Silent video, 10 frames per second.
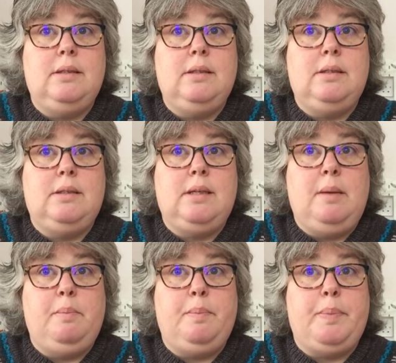
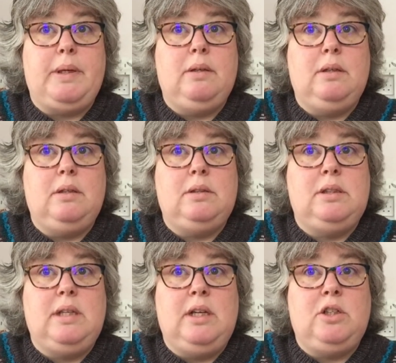Sip,
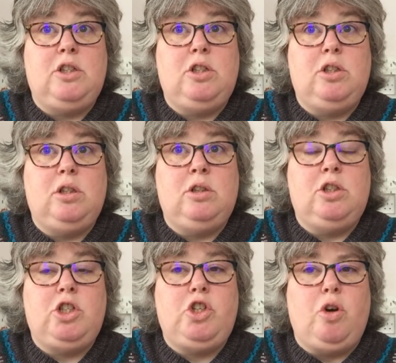Stitch and
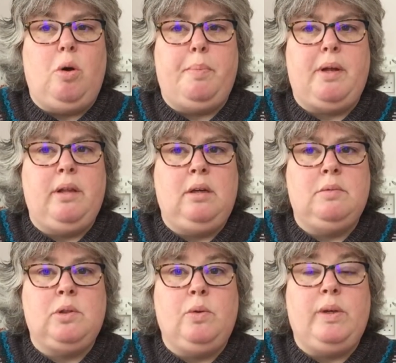Shop, I think it
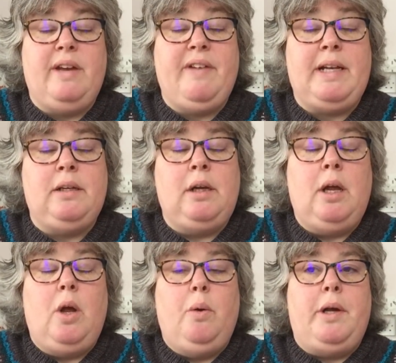was called, event,
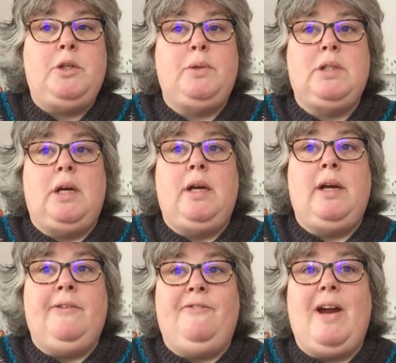which was
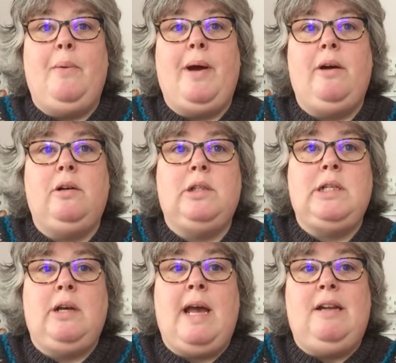a farewell
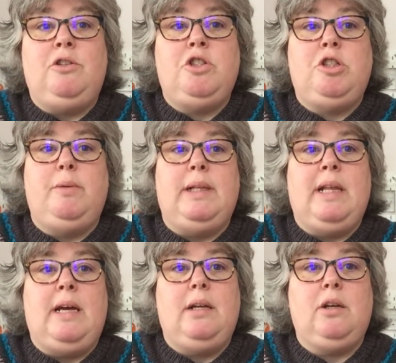to Helen Stewart
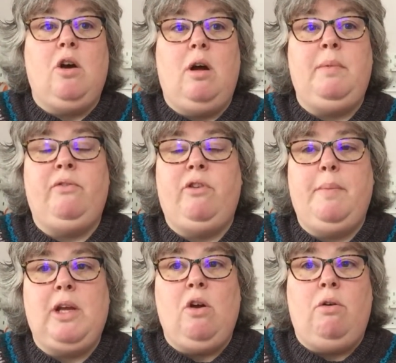that Carmen
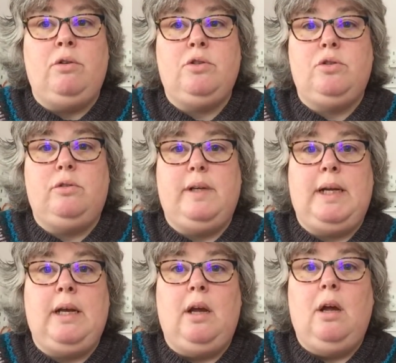from A Yarn
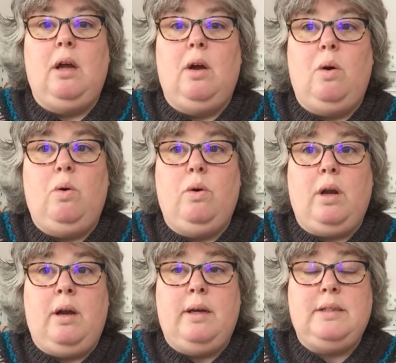Story
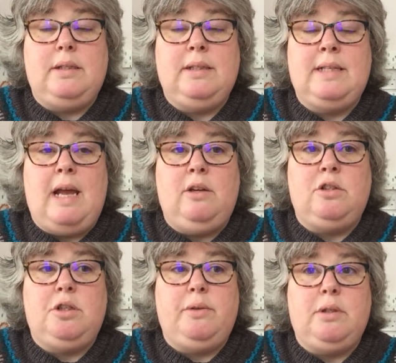organised, because Helen
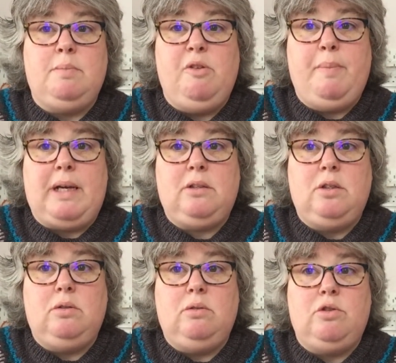Stewart has moved back
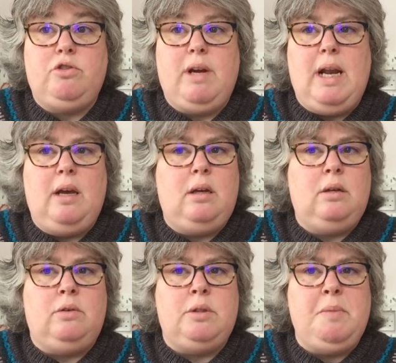to
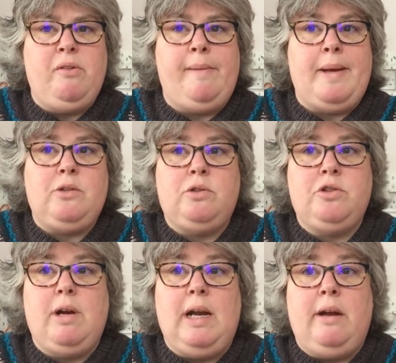Australia, or is moving back to
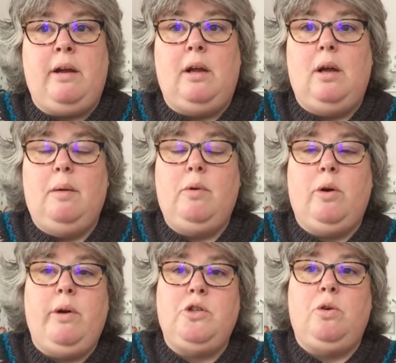Australia. I'm
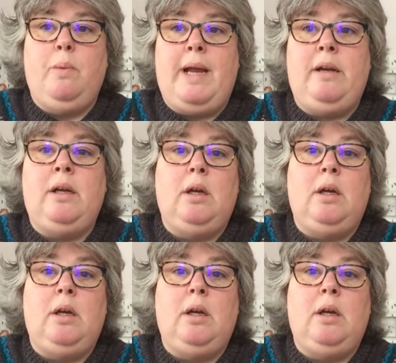not quite sure when,